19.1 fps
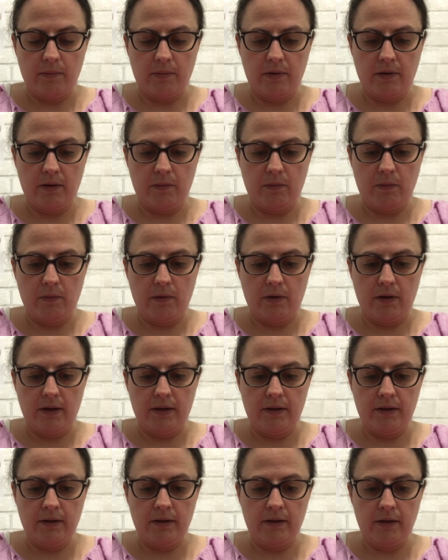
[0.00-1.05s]
put
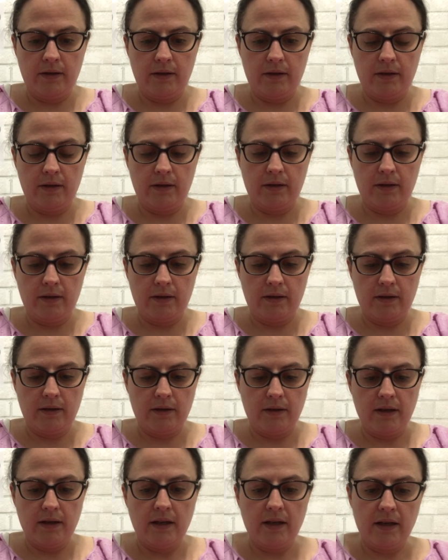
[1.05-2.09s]
1.
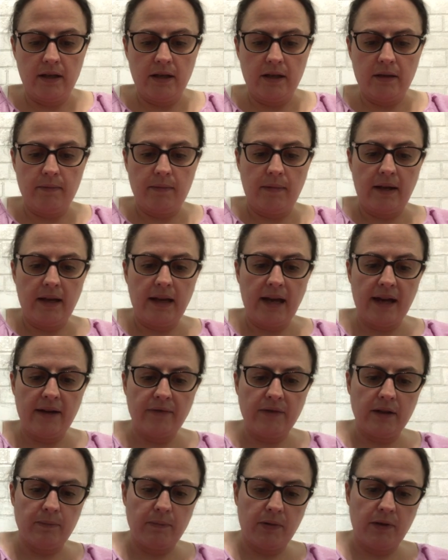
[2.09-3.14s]
You may
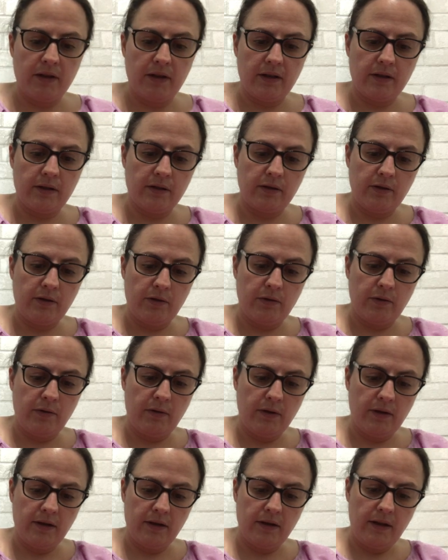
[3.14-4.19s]
have to put glue
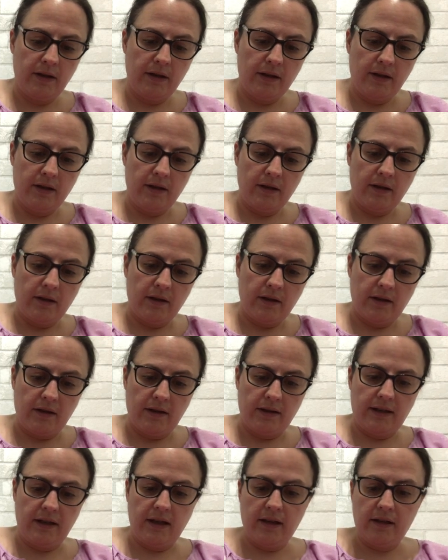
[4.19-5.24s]

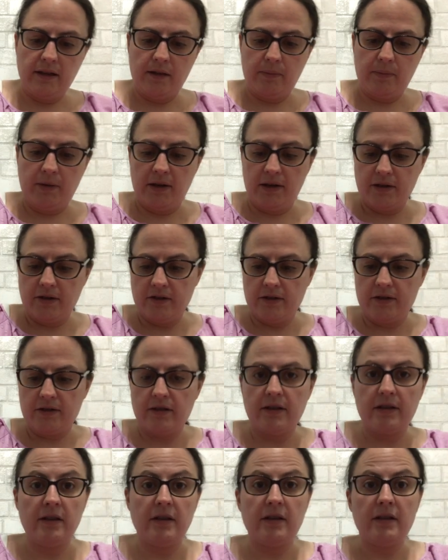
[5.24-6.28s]
on the other part, because
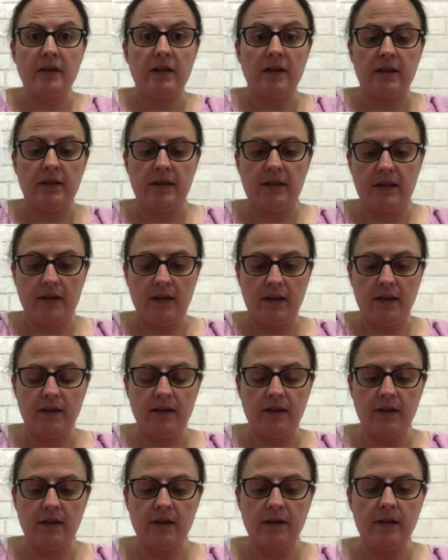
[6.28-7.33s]
on the
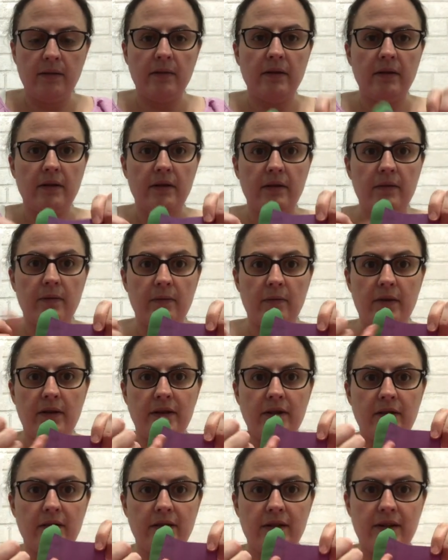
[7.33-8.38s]
other
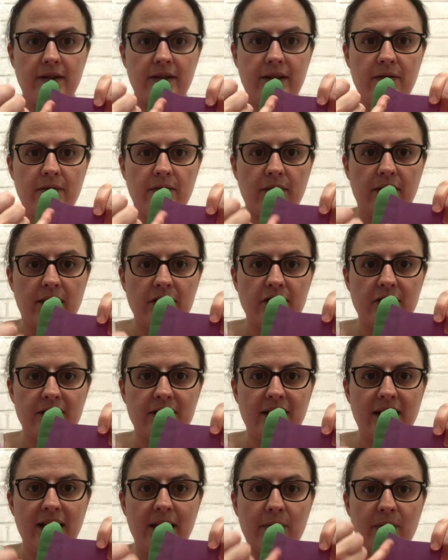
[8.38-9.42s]
one, you see what I just
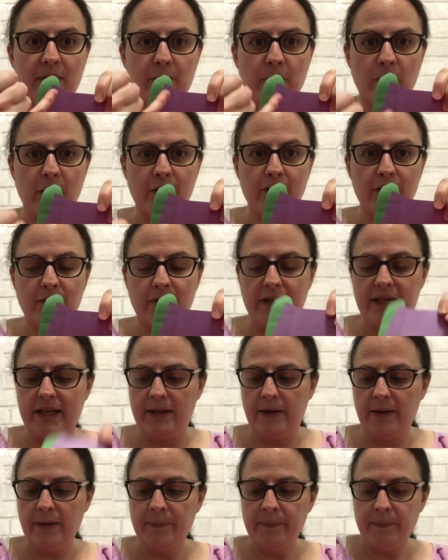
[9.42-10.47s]
did? I put more glue
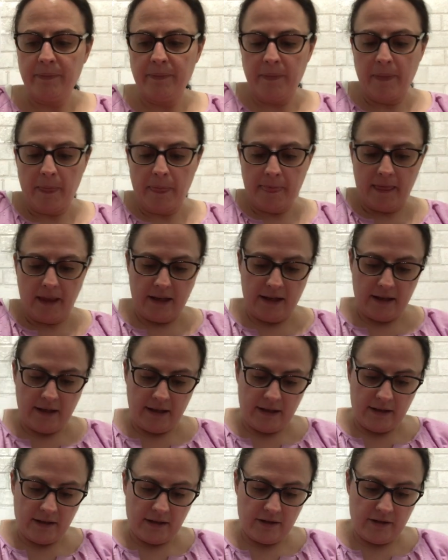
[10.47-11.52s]
here,
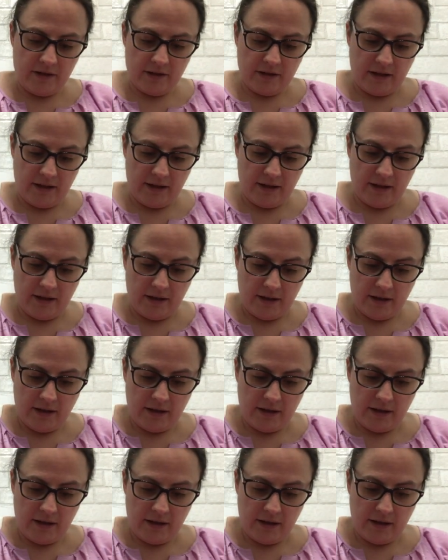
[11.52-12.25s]
because you're gonna